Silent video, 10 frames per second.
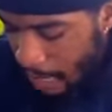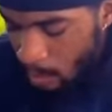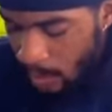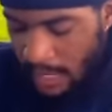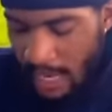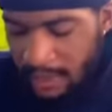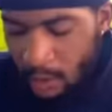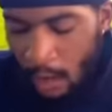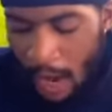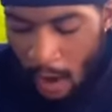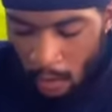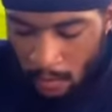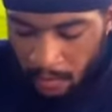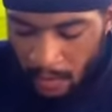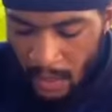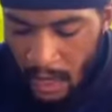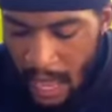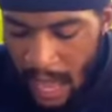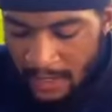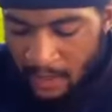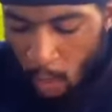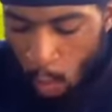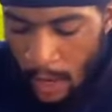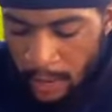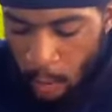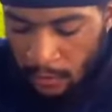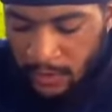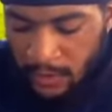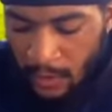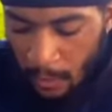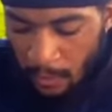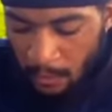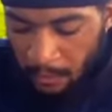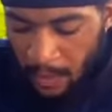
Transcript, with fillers: I will cast you out as the wind doeth stubble,